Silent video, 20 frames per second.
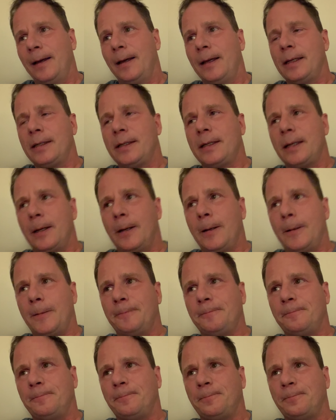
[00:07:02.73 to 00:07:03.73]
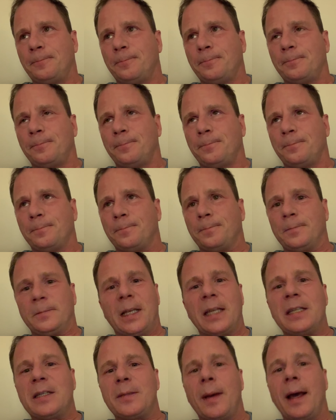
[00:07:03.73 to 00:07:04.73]
So
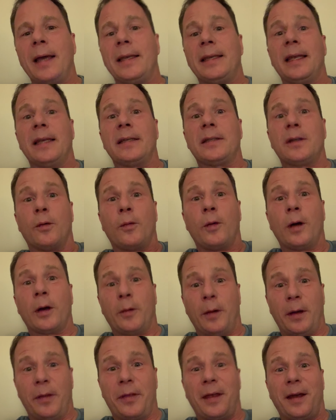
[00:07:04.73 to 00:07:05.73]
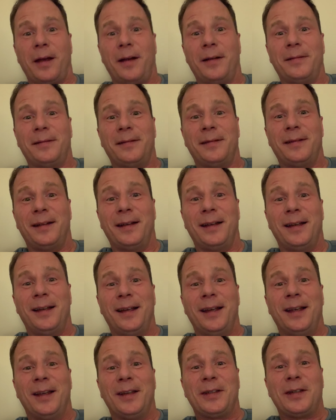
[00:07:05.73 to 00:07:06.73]
just some ideas to work with there.
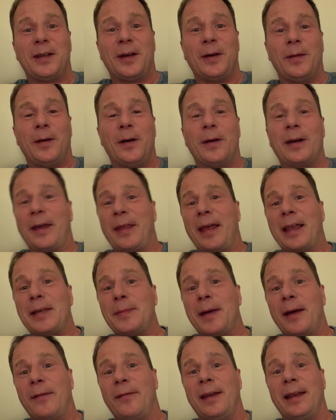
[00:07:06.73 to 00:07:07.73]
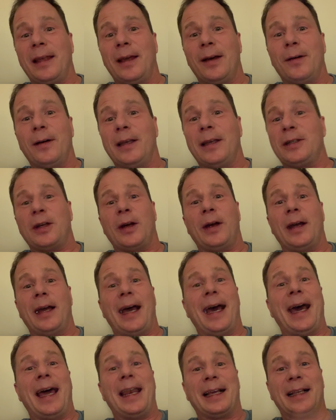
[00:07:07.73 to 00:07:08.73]
So, okay, that's my video. And sorry,
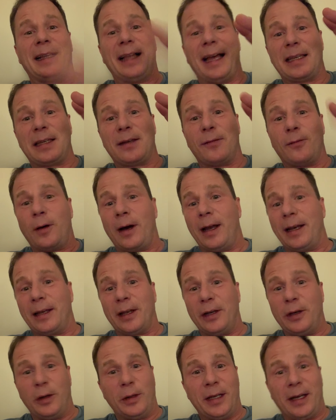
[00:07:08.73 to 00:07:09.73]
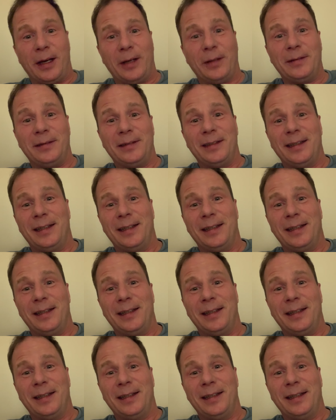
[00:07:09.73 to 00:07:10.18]
I had a glass of wine. Can you tell?